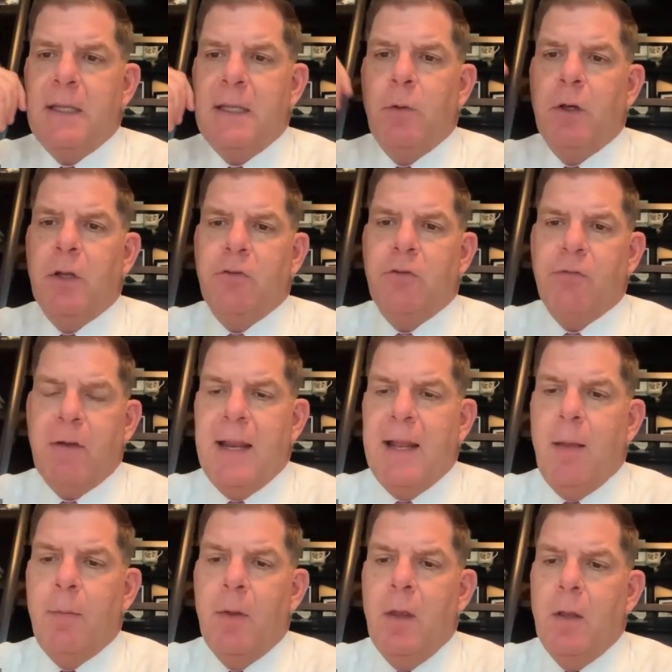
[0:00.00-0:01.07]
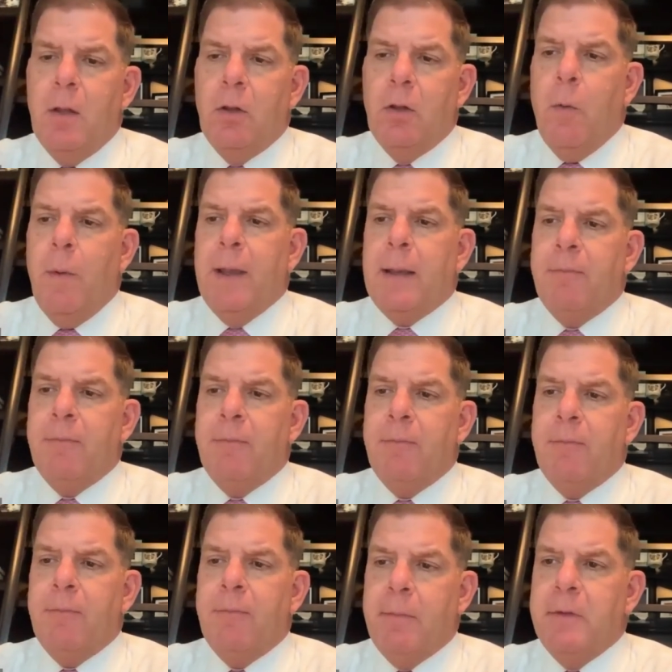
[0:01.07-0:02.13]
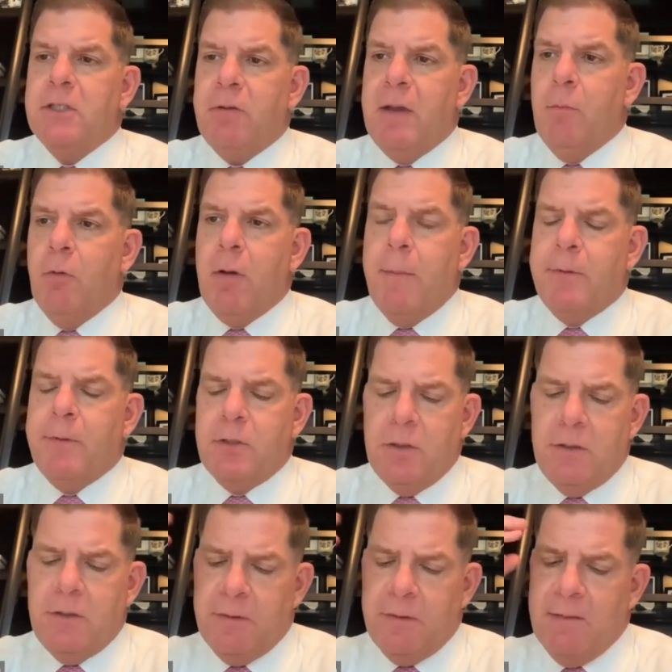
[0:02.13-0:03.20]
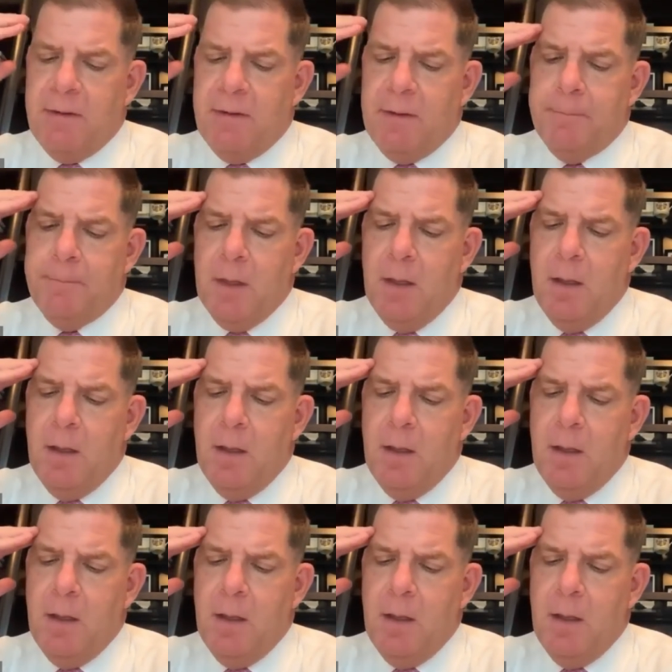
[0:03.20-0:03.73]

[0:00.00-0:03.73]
We're going to try and help low-income families create more opportunities for living.